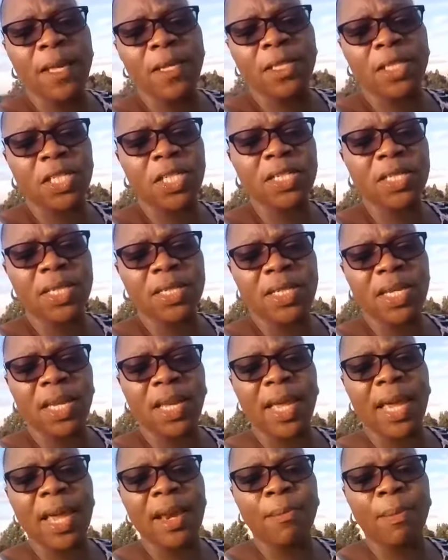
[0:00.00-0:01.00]
Jesus
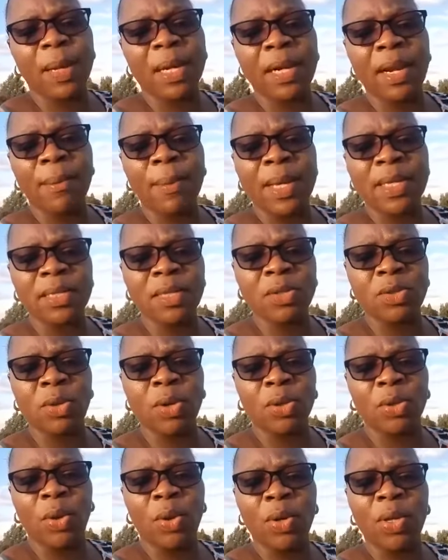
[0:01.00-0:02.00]
again, Barnabas is
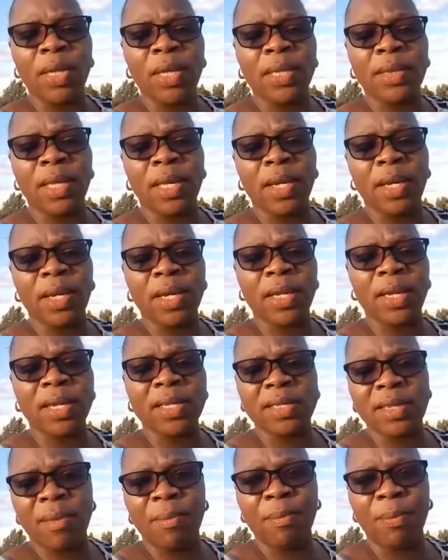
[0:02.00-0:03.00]
not only the
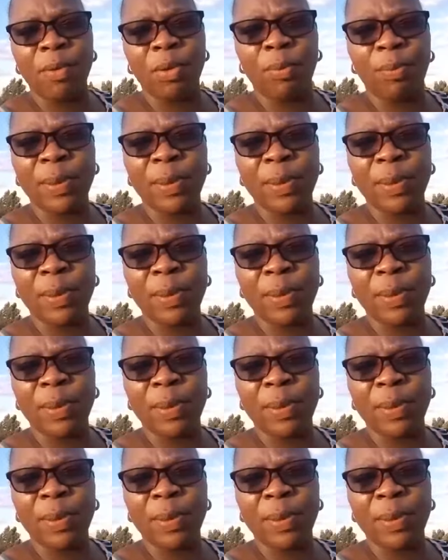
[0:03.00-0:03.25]
example,